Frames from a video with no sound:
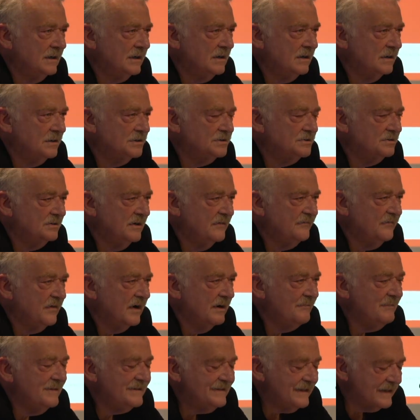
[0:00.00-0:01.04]
cultural
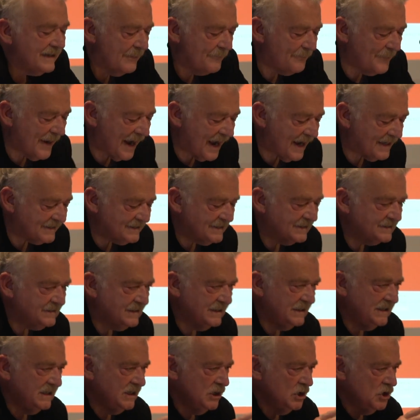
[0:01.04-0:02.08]
environment, the
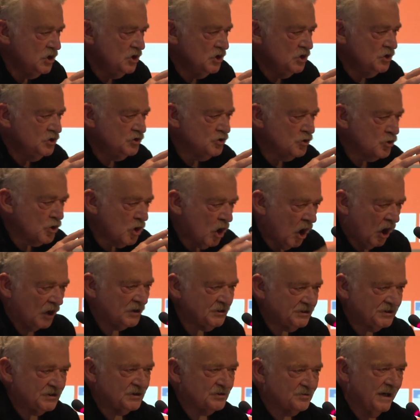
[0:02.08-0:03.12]
capacity to
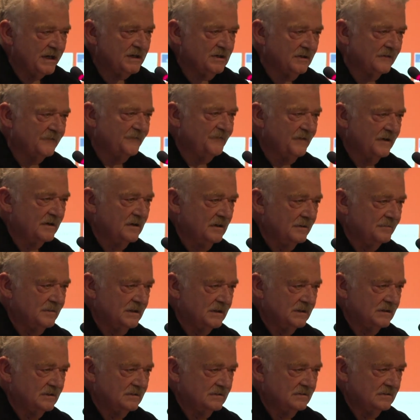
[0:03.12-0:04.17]
concentrate on
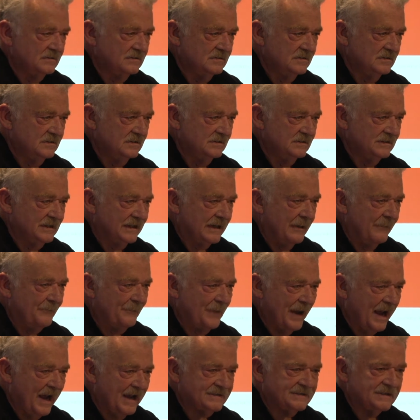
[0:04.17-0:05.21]
phenomena. The
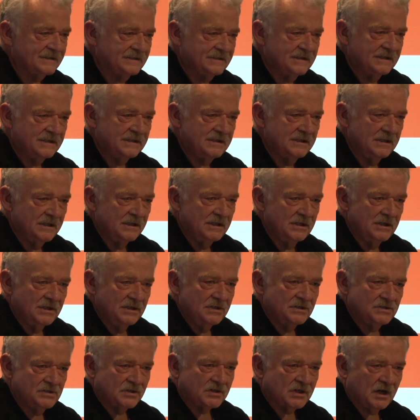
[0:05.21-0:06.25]
capacity
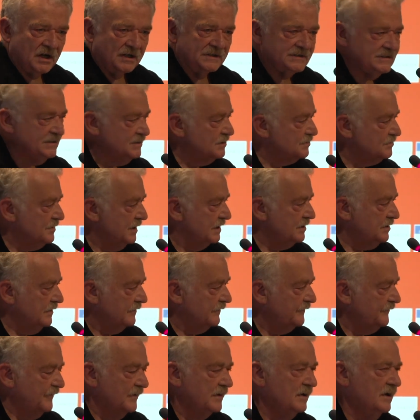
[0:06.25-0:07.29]
to concentrate
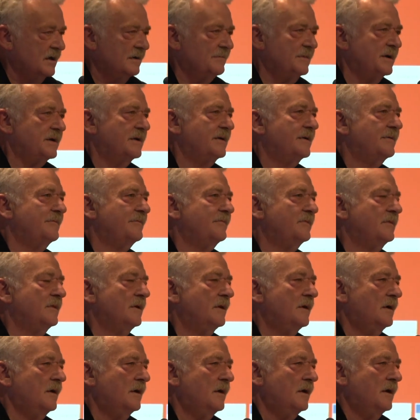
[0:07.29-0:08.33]
on phenomena.
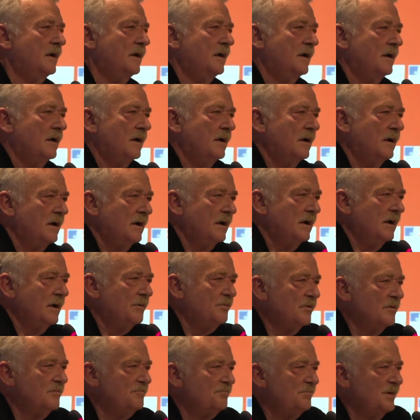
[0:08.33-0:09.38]

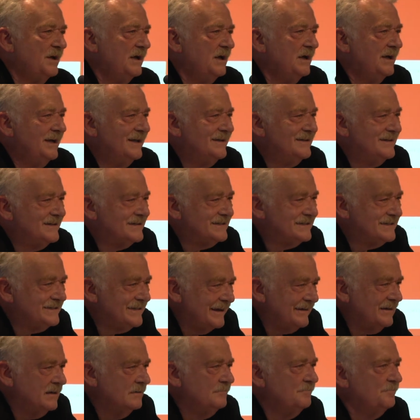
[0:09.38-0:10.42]
It would be, in the
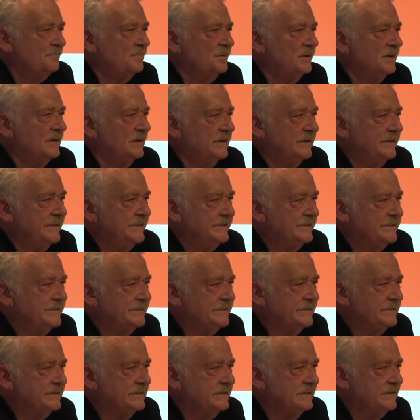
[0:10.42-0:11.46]
second
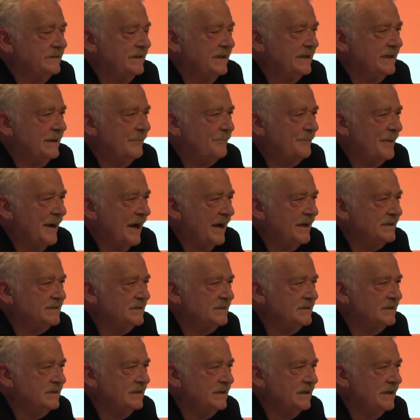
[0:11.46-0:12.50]
place, the
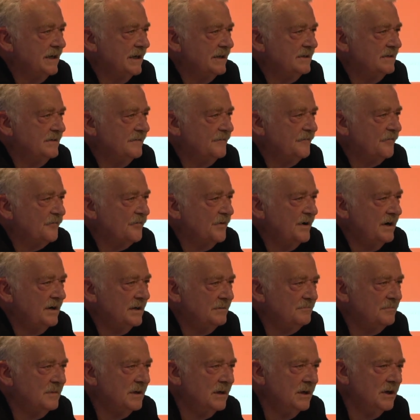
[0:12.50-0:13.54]
capacity and the
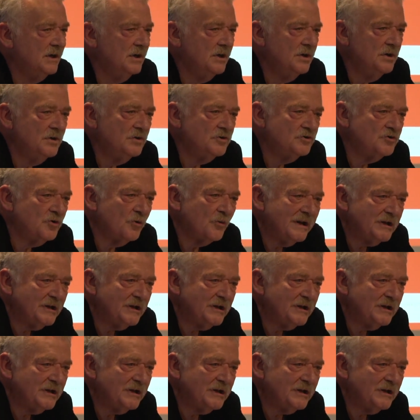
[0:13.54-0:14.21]
freedom to